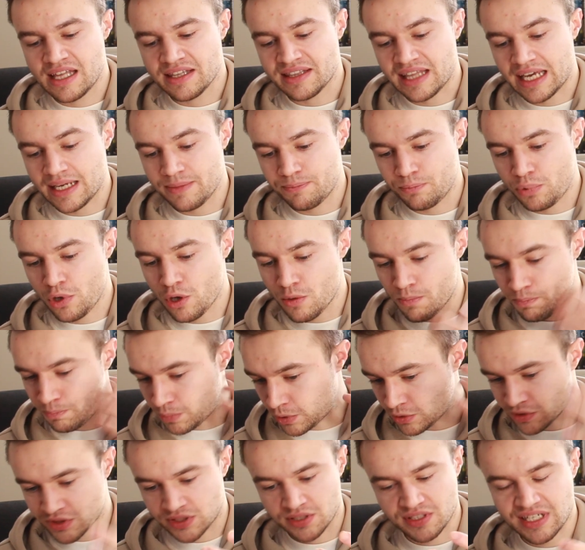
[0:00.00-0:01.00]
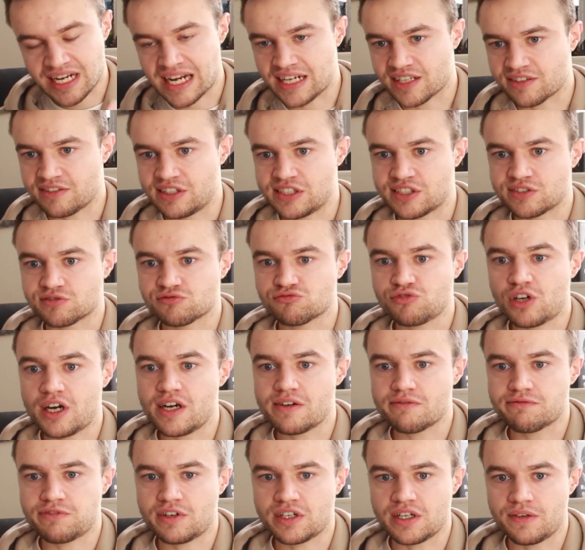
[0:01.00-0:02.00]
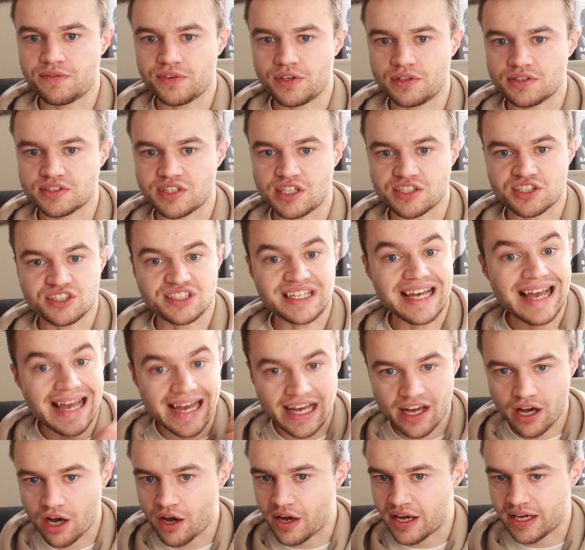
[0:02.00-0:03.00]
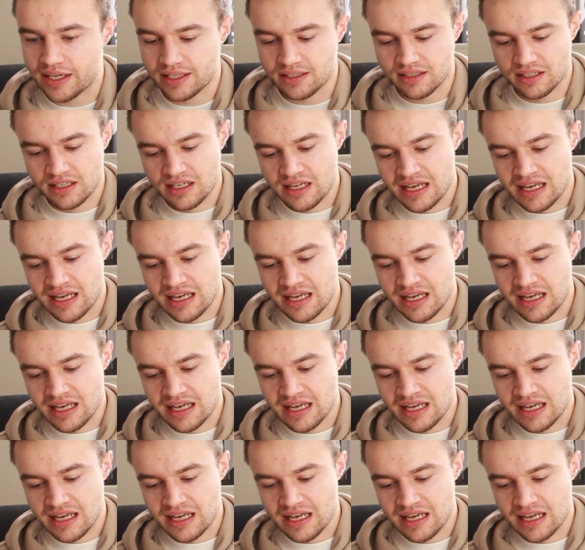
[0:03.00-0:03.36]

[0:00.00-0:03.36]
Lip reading: They put positive categories right in front of you, such as AI.